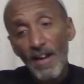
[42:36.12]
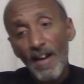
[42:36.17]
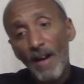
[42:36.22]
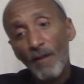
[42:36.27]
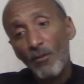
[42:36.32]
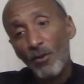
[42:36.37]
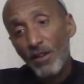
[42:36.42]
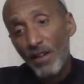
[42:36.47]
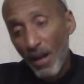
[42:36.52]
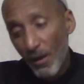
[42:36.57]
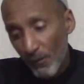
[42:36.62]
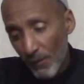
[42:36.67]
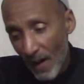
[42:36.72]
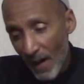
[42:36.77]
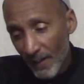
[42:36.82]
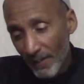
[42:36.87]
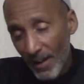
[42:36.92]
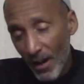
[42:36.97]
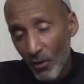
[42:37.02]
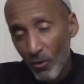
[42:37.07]
And when they
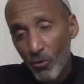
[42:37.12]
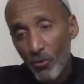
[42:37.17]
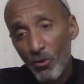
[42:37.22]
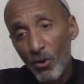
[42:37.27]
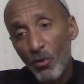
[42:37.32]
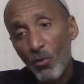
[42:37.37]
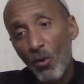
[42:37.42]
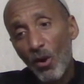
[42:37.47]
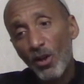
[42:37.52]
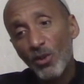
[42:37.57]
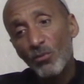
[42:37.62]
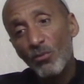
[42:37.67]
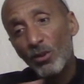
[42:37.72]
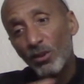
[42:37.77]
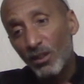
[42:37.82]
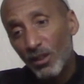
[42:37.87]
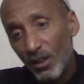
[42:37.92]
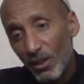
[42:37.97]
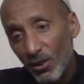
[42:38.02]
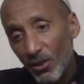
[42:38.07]
found out who he was,
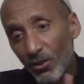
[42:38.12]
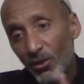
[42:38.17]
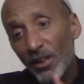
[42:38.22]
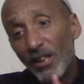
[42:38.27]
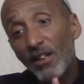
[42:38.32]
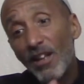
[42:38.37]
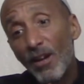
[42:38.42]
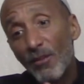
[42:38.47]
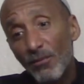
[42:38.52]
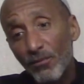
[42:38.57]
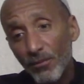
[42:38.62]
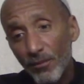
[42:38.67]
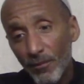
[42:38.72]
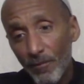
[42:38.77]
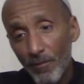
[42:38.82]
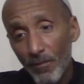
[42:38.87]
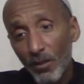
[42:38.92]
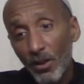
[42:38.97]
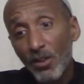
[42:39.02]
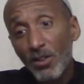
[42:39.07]
what did he do? He left.
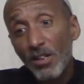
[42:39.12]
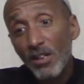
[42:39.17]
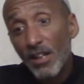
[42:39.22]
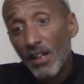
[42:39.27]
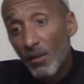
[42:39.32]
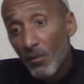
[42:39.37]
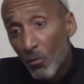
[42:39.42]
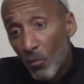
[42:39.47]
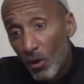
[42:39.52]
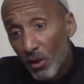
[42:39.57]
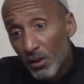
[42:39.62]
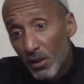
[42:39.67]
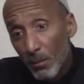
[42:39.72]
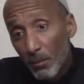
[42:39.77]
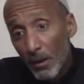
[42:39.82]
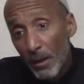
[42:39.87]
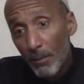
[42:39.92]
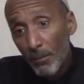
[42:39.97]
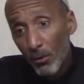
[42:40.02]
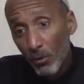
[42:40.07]
Because he didn't want the
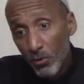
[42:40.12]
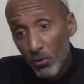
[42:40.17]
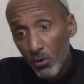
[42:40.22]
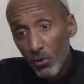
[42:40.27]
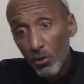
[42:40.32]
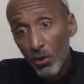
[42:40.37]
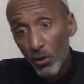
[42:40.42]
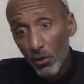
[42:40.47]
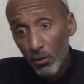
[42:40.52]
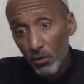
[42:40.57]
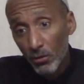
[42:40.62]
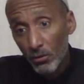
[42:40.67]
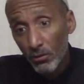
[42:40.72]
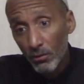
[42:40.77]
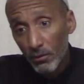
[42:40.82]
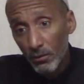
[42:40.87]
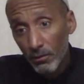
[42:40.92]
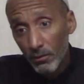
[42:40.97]
people to know